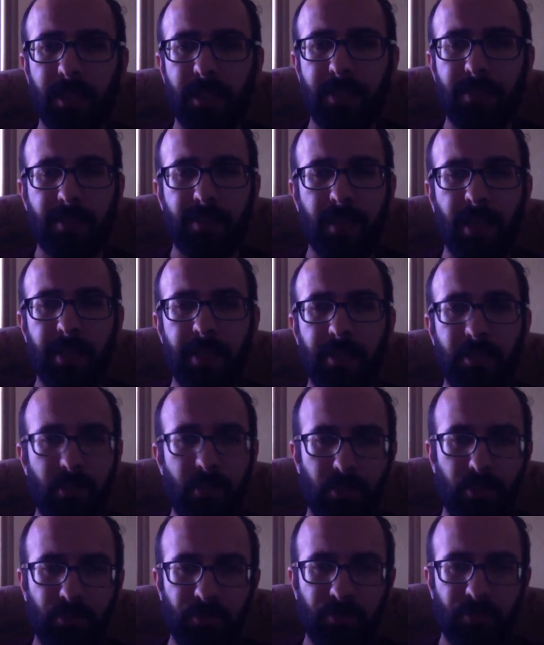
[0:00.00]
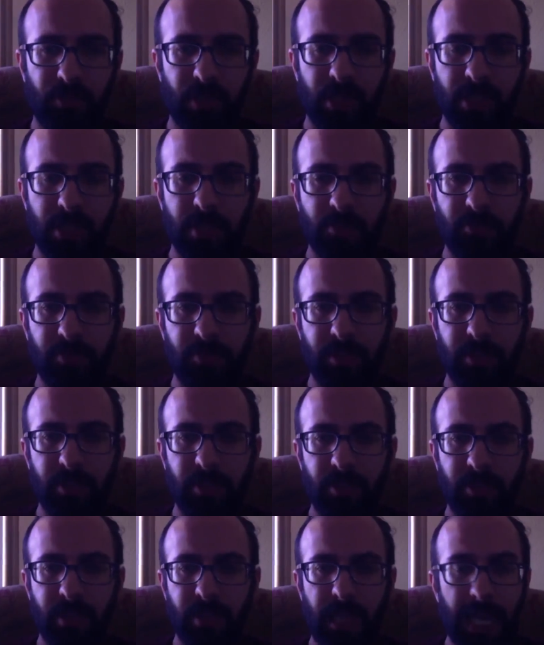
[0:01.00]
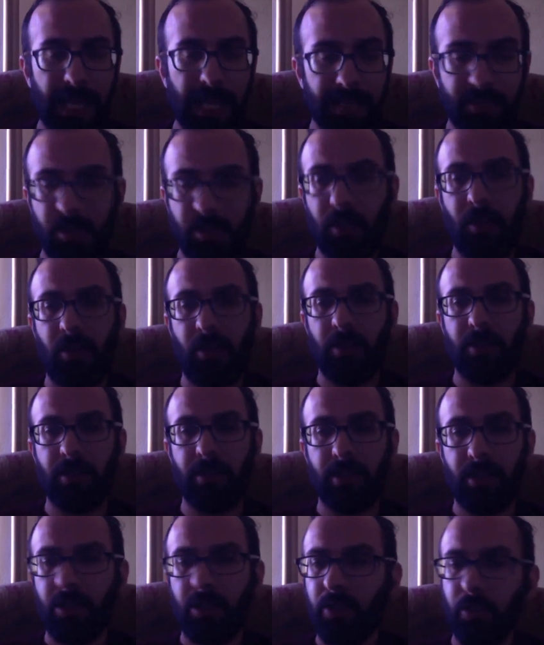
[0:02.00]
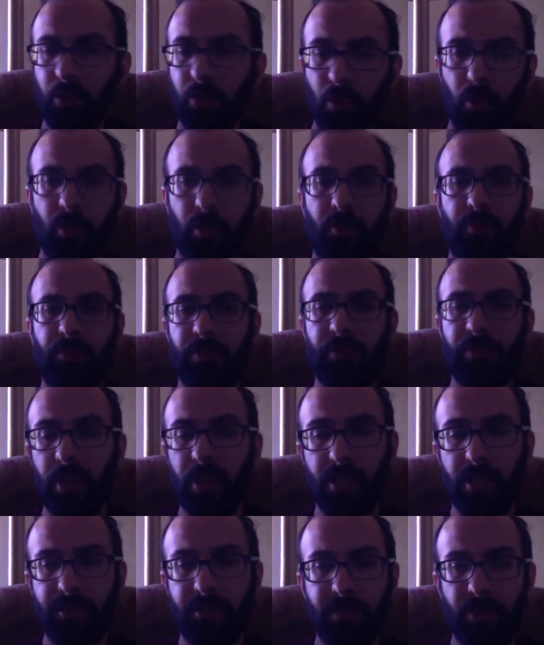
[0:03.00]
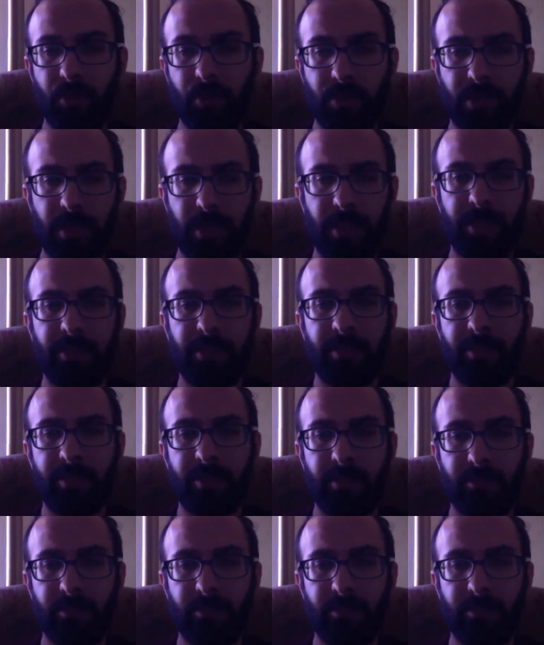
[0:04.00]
science to philosophy at all, nor philosophy to science.